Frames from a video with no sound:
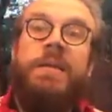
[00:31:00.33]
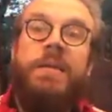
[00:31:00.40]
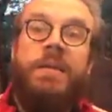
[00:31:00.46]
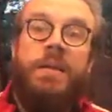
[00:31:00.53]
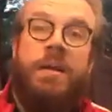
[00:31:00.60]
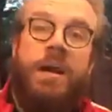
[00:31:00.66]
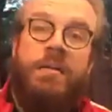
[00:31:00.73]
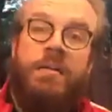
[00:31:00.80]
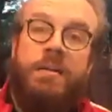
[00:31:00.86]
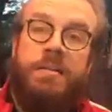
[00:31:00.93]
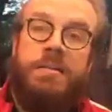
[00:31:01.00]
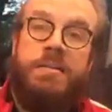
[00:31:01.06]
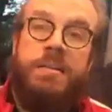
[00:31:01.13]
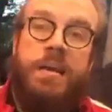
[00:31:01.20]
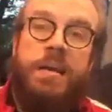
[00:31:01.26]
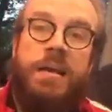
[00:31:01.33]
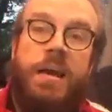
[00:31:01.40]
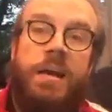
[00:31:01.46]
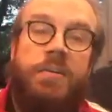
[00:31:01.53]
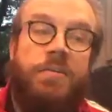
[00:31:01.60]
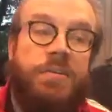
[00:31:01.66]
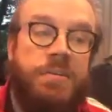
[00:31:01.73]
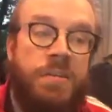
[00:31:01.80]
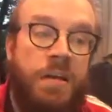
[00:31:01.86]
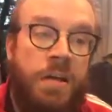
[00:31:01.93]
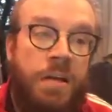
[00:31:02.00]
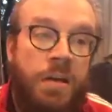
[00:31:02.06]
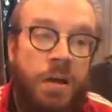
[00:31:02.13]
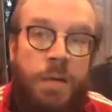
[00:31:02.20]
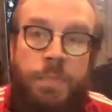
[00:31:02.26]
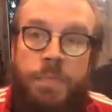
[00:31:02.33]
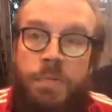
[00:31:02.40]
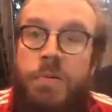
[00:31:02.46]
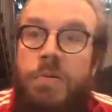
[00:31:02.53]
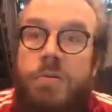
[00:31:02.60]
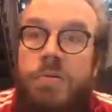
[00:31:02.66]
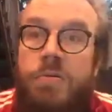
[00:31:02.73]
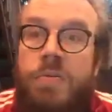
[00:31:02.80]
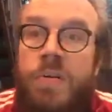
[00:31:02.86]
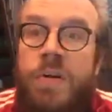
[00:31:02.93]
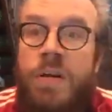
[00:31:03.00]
that Congress approve